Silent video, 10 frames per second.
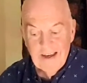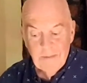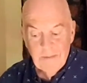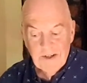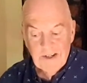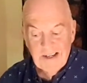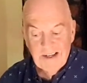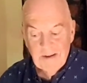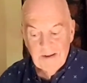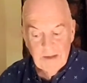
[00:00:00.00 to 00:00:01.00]
But
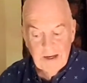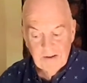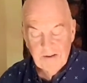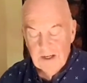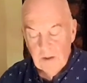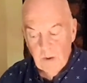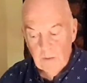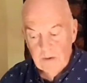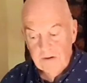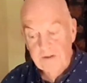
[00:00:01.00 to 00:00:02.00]
as I say, we
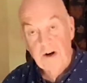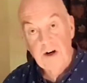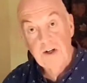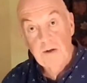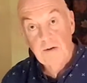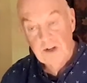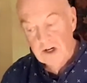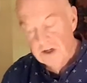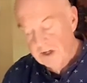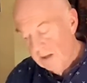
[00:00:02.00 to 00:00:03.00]
were so sorry to lose
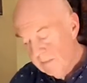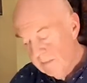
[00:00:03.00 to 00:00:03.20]
Artie.